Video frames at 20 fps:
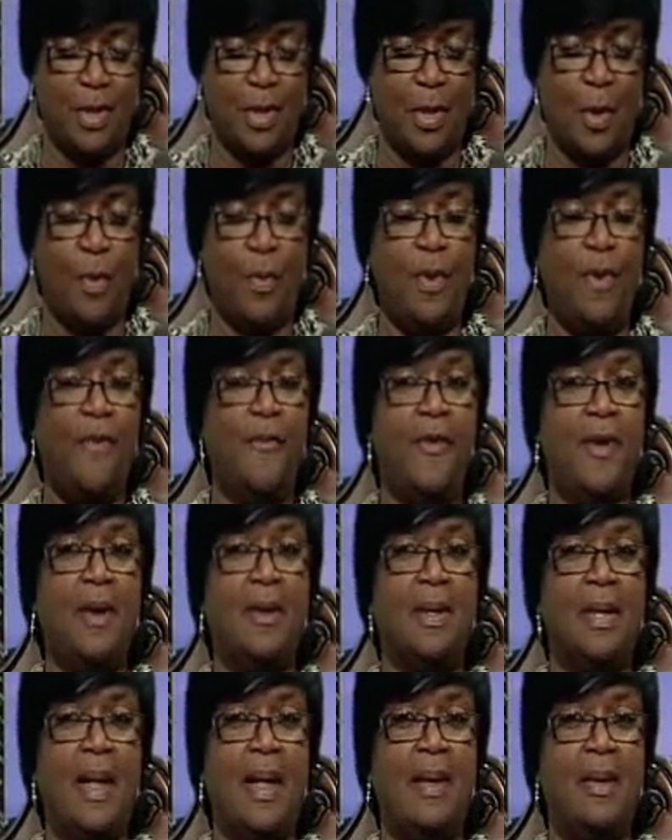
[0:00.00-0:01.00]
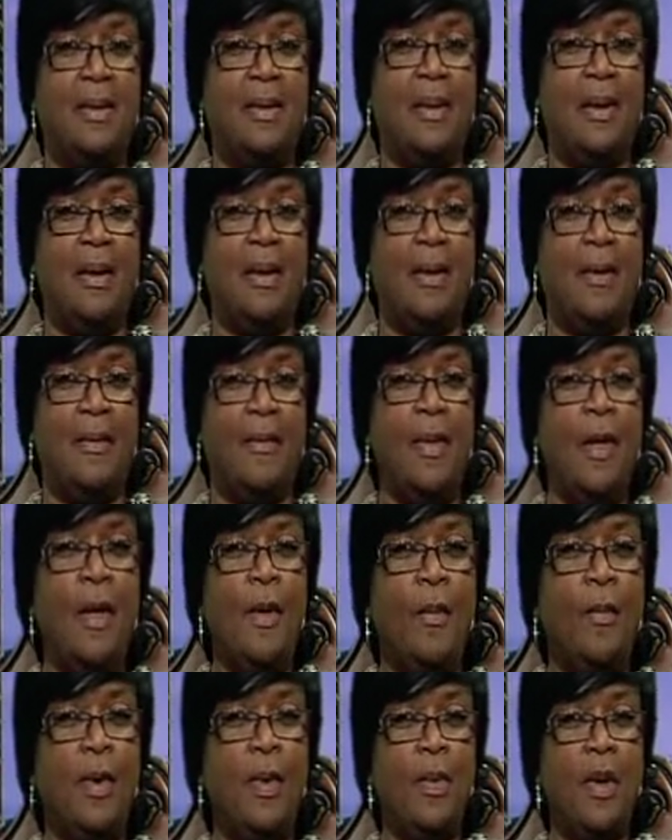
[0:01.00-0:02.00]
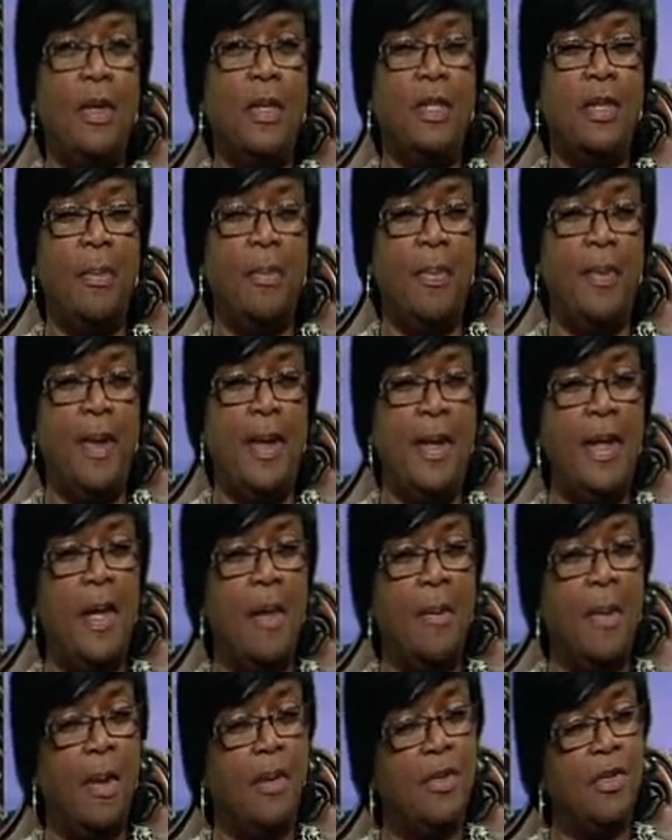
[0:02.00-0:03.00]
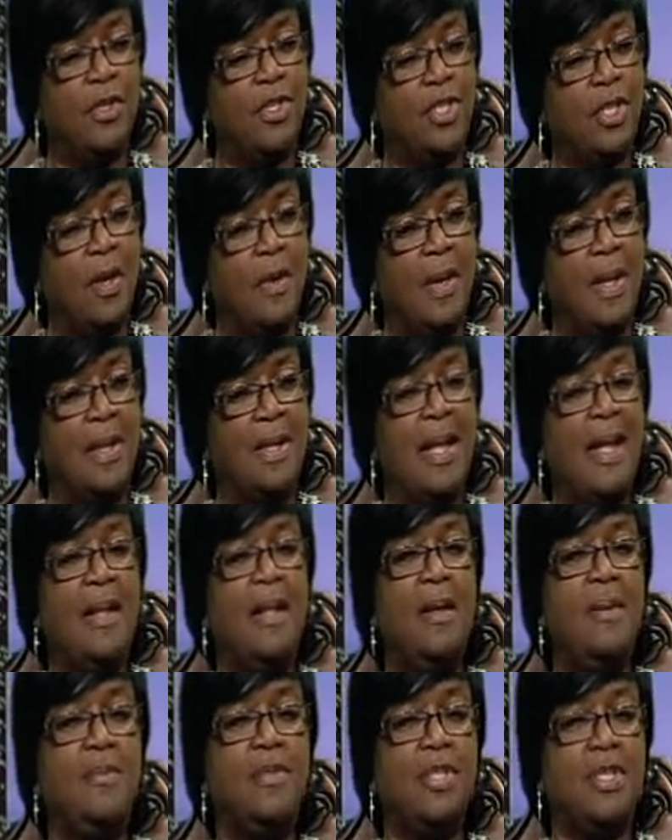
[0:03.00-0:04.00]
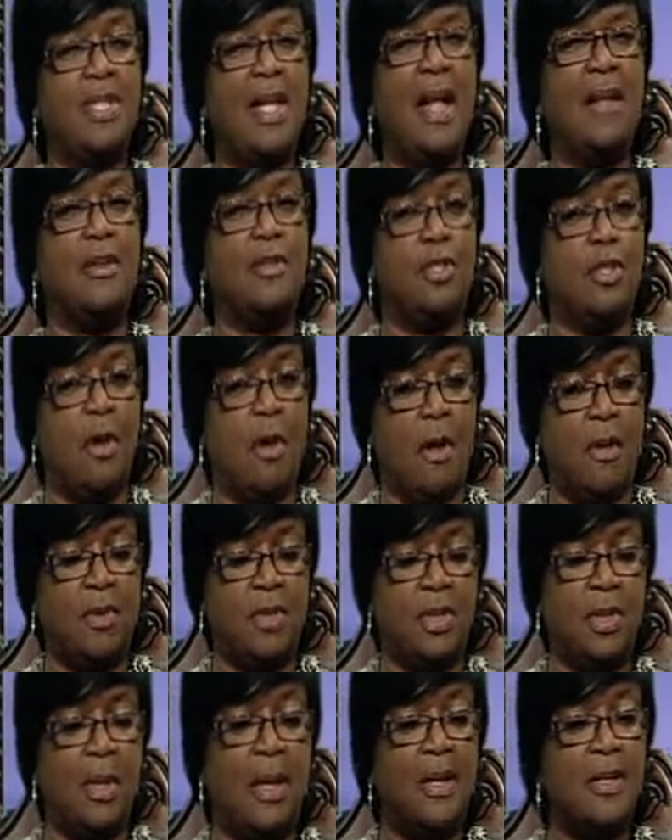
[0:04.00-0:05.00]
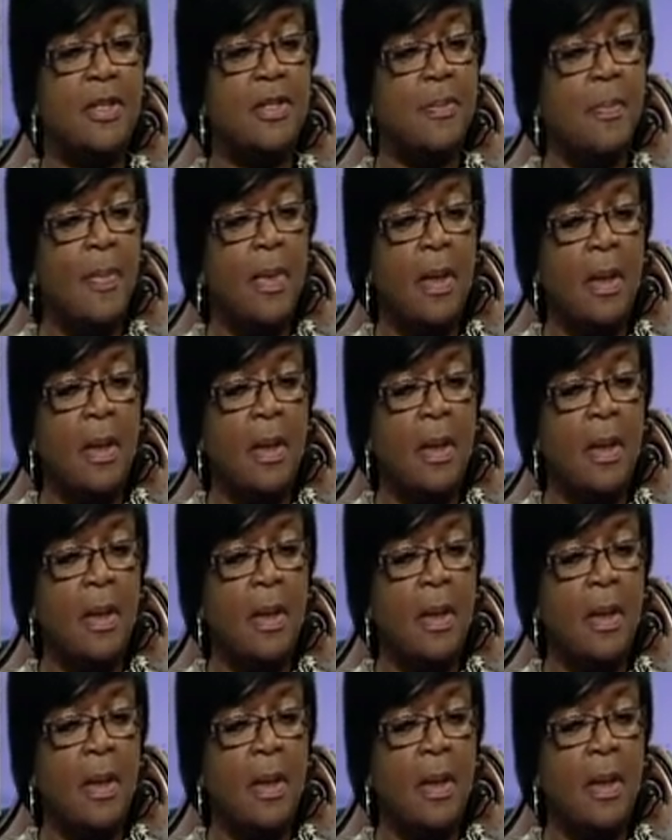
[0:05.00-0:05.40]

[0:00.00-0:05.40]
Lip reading: So we felt like we wanted to bring him on the show and let him just kind of talk to us